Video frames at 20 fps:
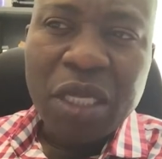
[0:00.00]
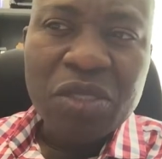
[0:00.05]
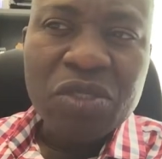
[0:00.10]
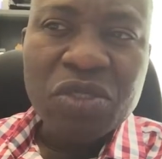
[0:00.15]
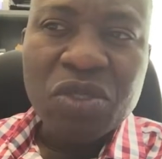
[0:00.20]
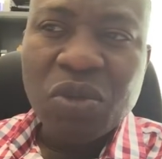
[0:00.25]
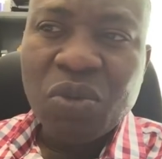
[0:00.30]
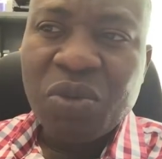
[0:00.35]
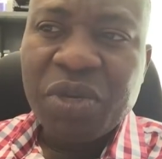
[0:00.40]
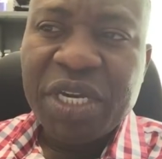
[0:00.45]

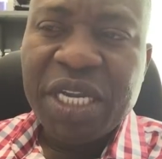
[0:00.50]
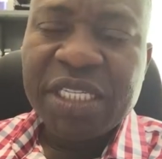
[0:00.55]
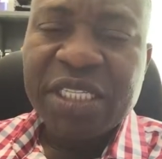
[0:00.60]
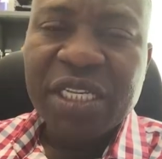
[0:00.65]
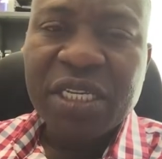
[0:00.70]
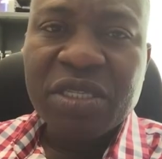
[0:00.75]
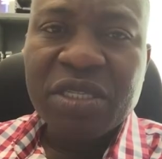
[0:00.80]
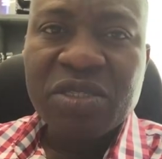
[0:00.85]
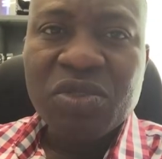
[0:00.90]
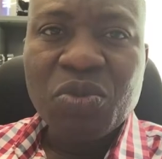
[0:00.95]
So what does
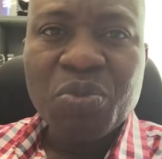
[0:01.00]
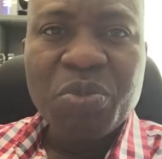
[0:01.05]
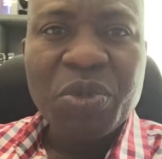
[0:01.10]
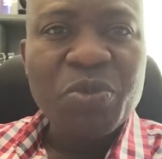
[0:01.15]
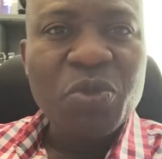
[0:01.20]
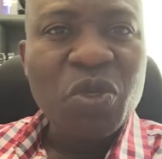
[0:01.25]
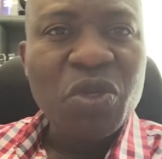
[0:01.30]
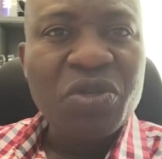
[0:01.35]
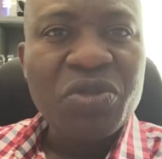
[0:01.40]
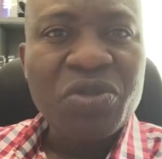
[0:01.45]
the
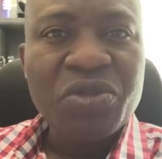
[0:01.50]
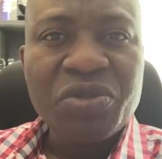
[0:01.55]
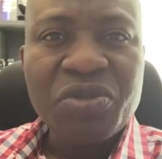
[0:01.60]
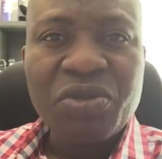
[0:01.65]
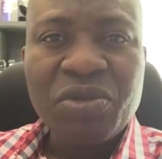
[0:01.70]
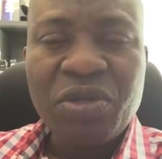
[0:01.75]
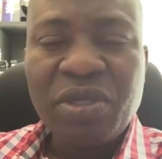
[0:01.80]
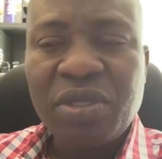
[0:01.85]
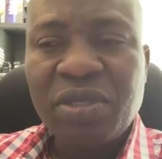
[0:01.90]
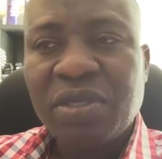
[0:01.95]
Supreme Court rule?